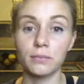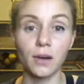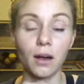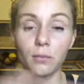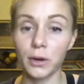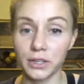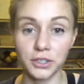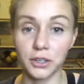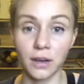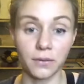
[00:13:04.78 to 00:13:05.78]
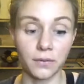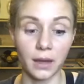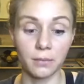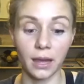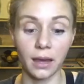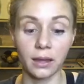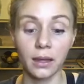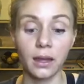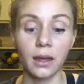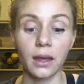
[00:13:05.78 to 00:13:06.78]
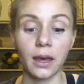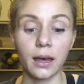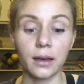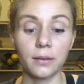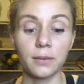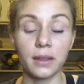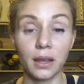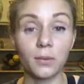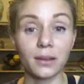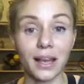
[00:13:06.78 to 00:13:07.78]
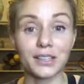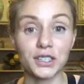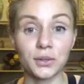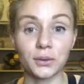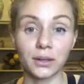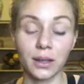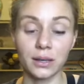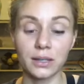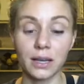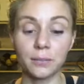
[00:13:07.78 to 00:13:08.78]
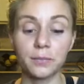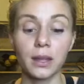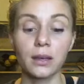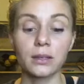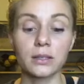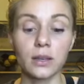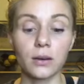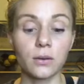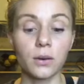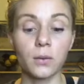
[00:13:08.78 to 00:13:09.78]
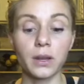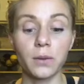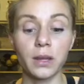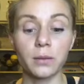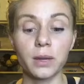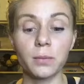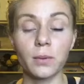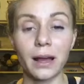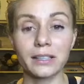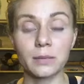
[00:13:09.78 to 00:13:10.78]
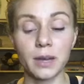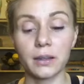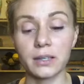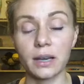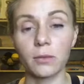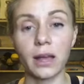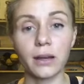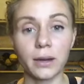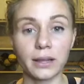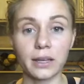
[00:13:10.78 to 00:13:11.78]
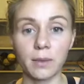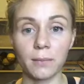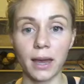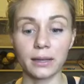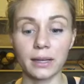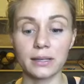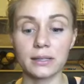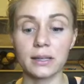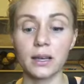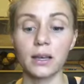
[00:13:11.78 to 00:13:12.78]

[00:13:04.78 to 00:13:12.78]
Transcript: all moisture off of them, okay? And they will last you a really long time. So when people ask me all the time, well, how do I clean my magnets?